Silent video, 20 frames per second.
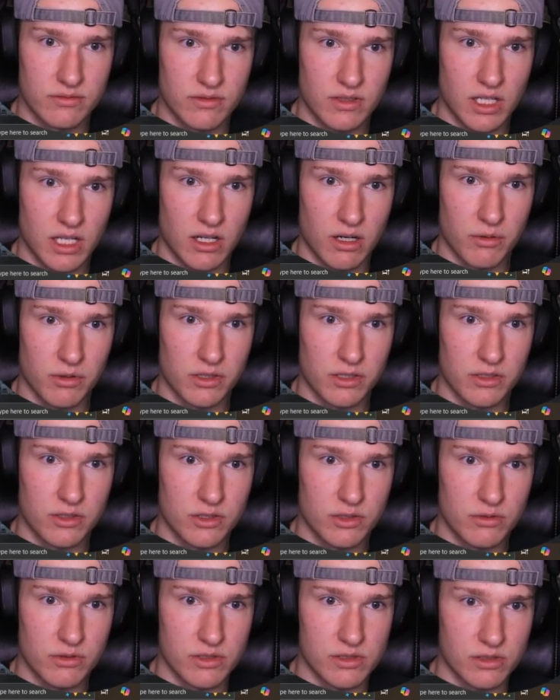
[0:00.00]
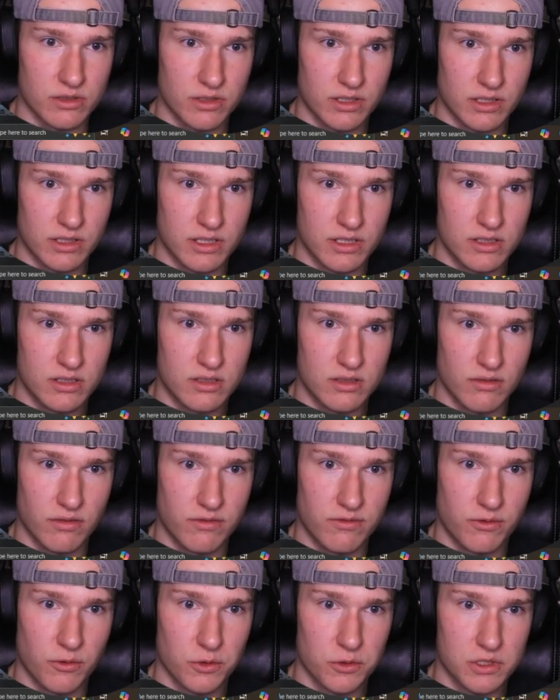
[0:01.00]
And all we're going to do is click this,
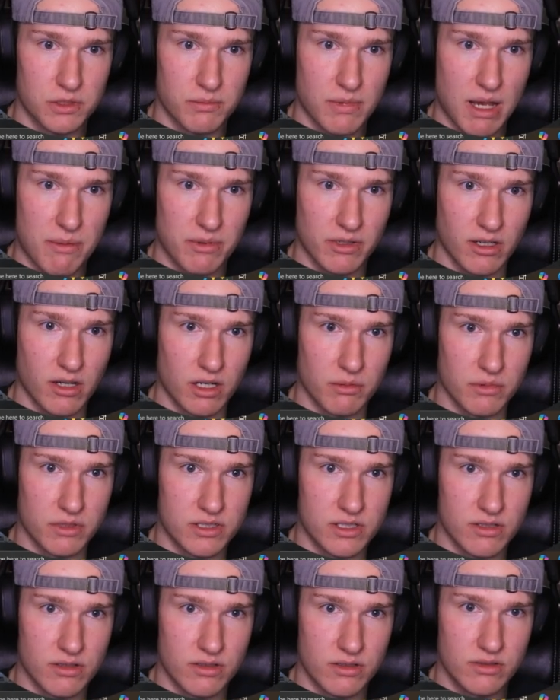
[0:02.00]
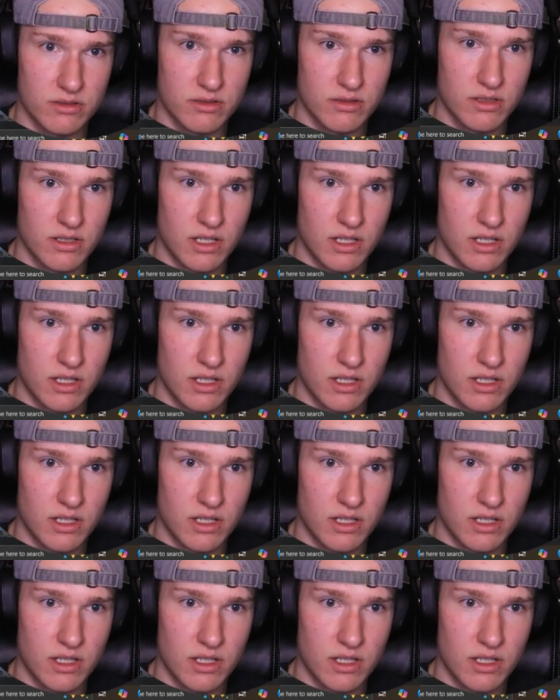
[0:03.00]
force mapping onto material.